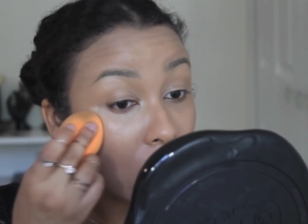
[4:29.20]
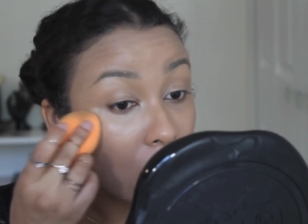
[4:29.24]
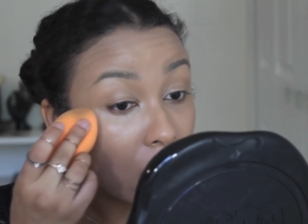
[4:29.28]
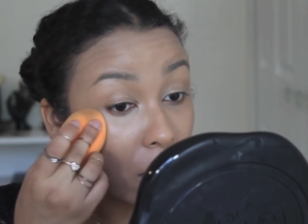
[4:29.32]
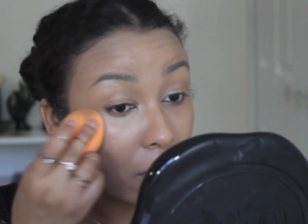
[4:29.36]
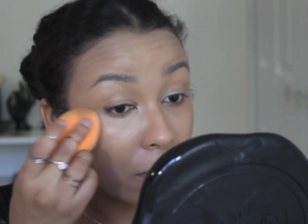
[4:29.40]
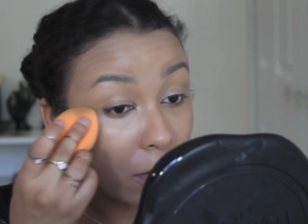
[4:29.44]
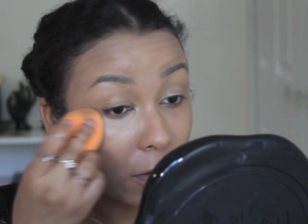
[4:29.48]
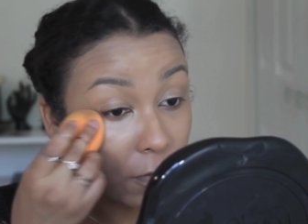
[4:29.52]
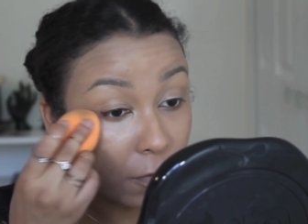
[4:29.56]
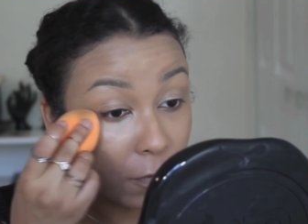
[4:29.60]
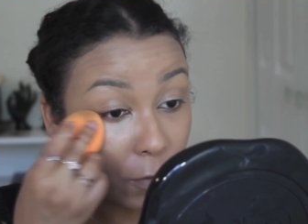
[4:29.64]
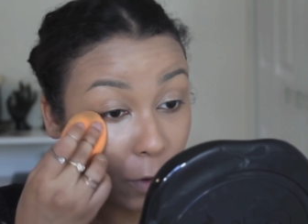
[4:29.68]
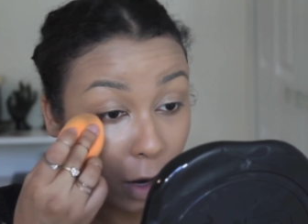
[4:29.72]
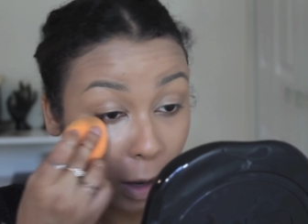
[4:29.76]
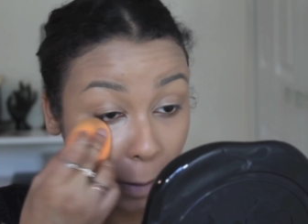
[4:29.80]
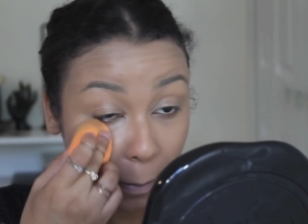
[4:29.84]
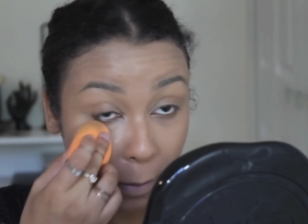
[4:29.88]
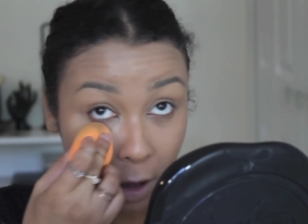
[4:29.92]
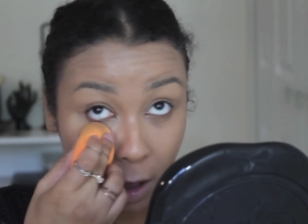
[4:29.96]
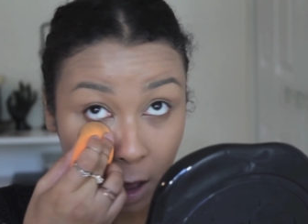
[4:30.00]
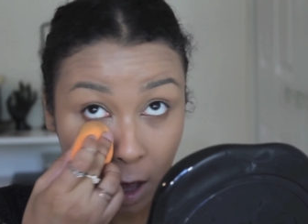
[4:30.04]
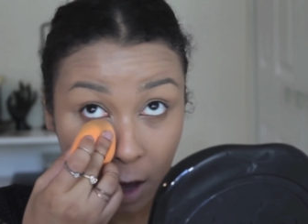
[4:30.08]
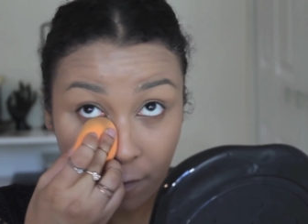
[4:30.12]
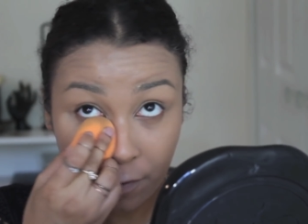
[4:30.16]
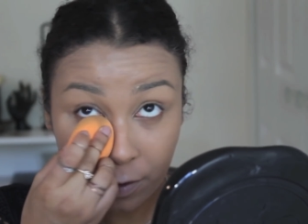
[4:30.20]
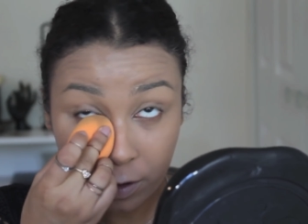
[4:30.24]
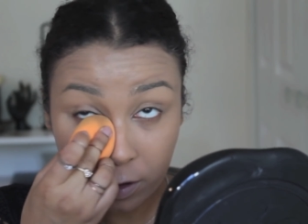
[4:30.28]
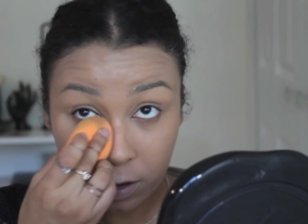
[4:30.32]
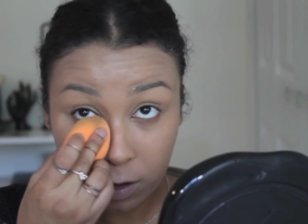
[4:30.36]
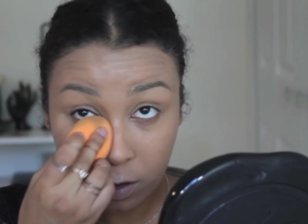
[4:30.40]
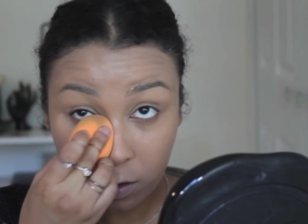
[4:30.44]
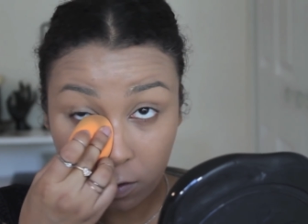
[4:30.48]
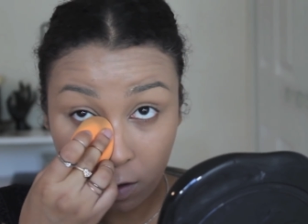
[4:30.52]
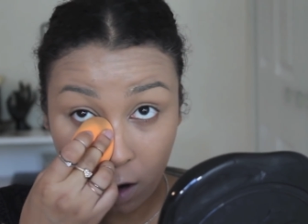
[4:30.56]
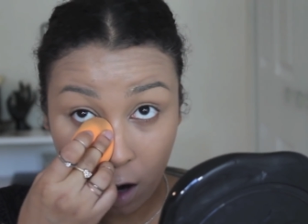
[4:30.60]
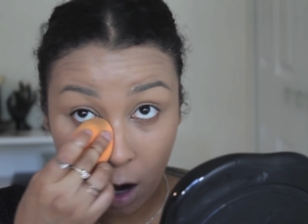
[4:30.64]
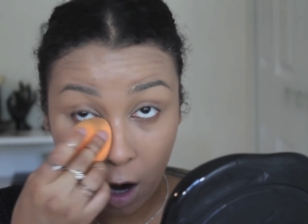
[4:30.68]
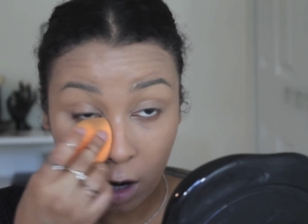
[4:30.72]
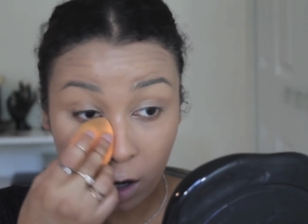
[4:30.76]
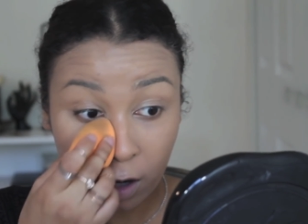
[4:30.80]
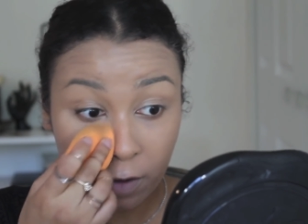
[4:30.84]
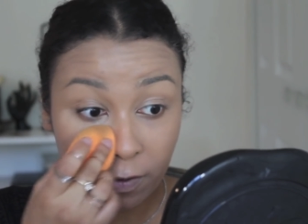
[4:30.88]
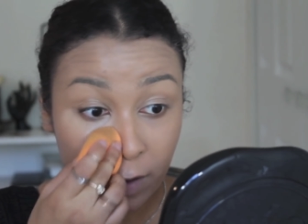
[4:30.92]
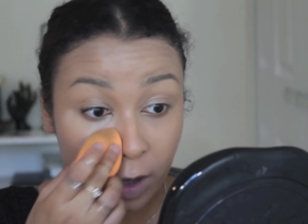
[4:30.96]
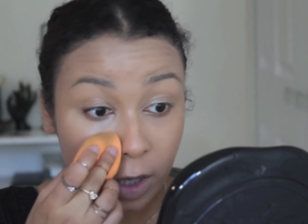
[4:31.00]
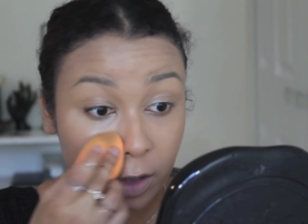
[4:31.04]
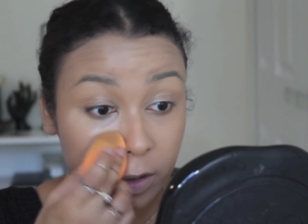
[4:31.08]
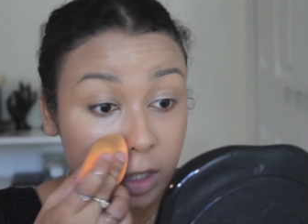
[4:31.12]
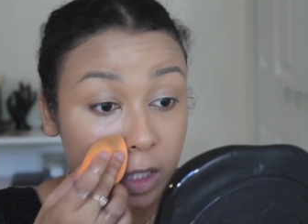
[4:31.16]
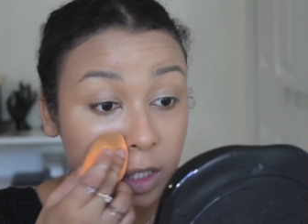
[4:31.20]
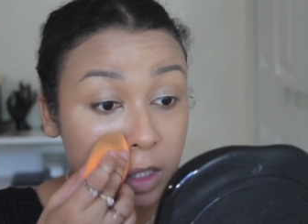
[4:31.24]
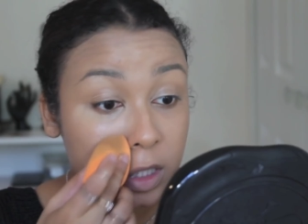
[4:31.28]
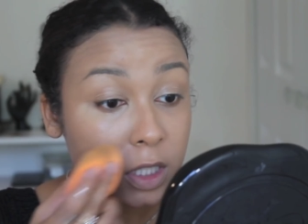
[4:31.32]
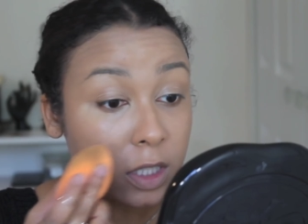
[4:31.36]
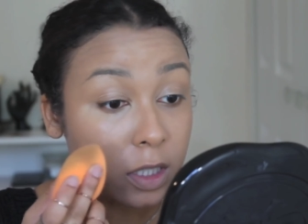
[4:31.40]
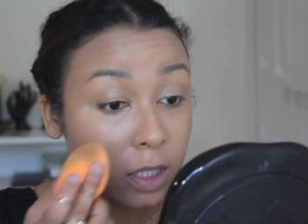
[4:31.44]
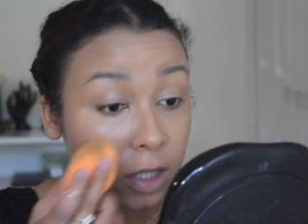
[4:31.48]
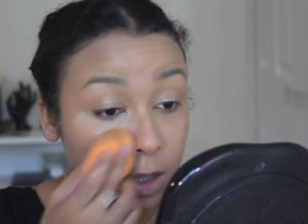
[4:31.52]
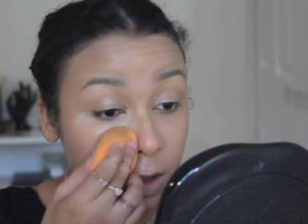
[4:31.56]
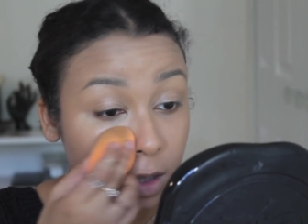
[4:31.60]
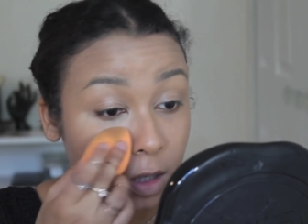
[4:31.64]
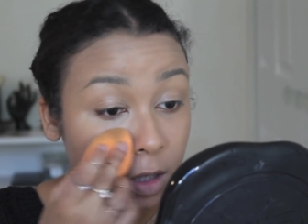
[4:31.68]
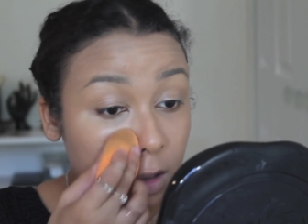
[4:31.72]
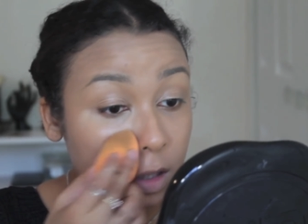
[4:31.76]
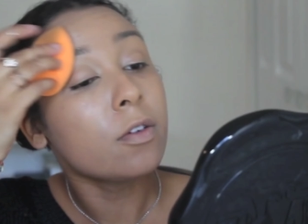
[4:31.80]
of a formula for the Lorac foundation.